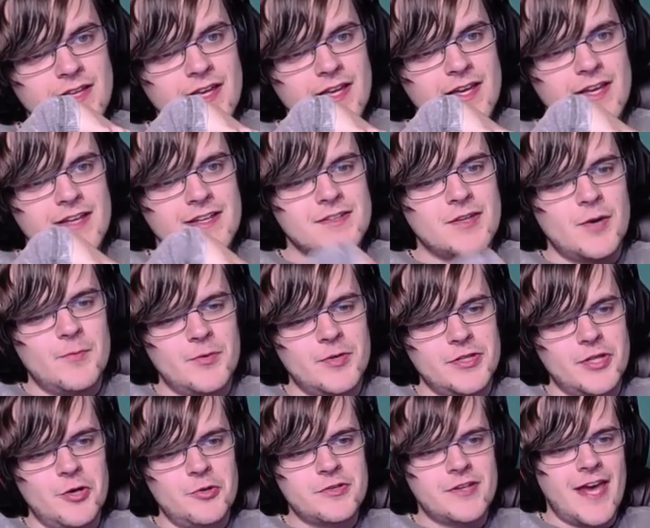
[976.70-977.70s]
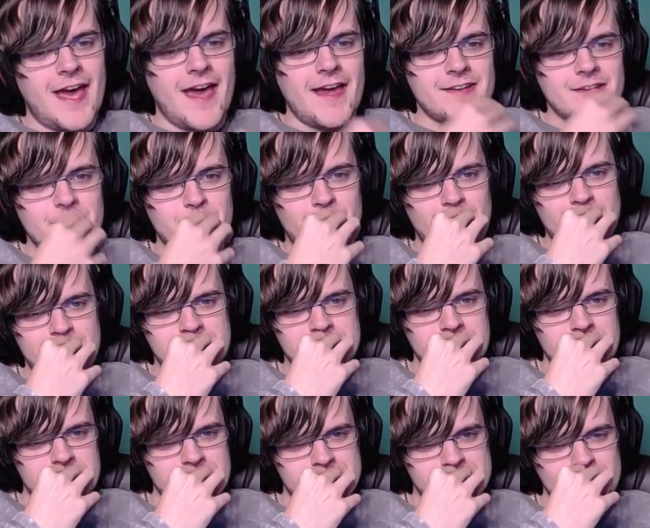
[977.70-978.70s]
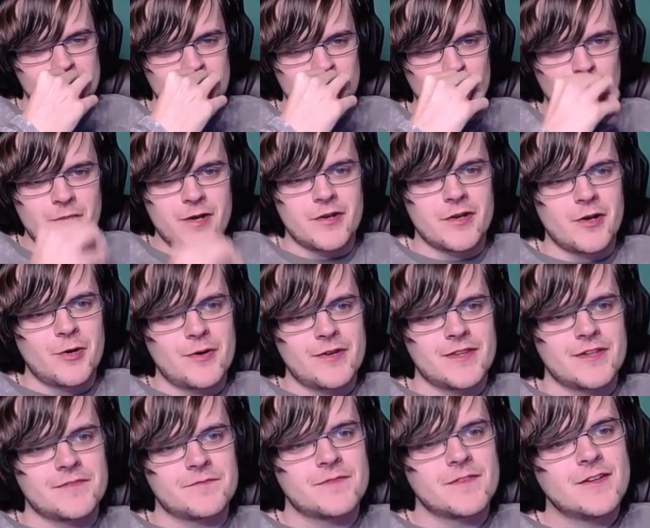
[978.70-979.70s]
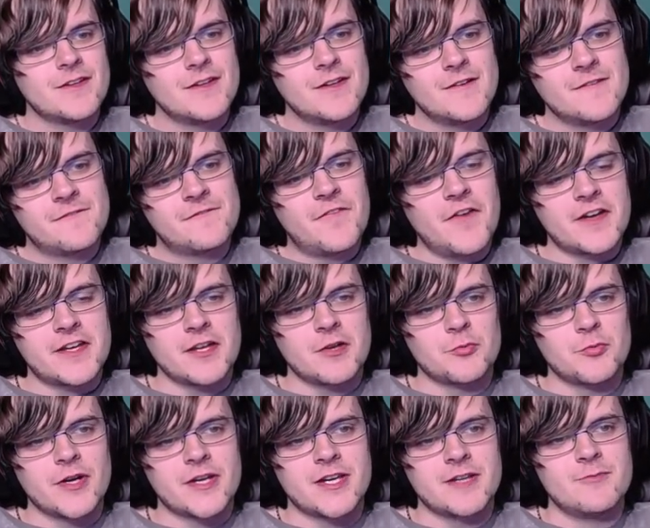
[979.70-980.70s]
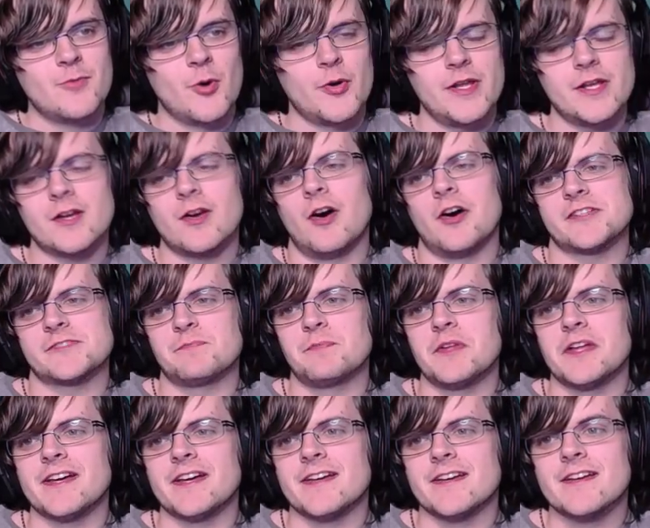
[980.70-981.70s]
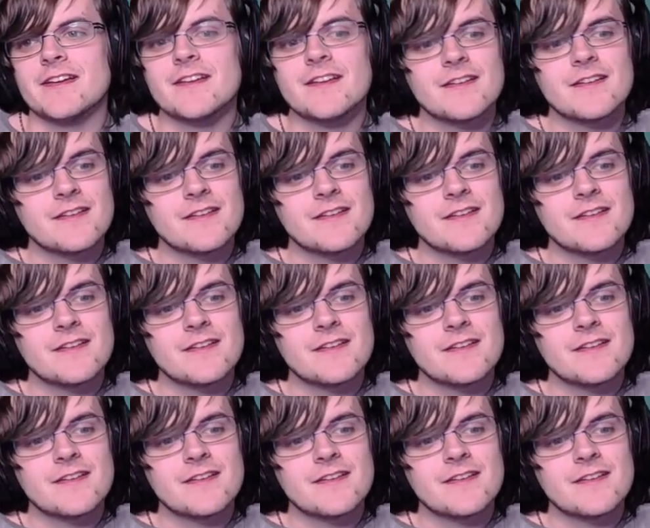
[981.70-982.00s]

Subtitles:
Hey, no candid pictures or the weirdo in the fucking Rick and Morty cosplay.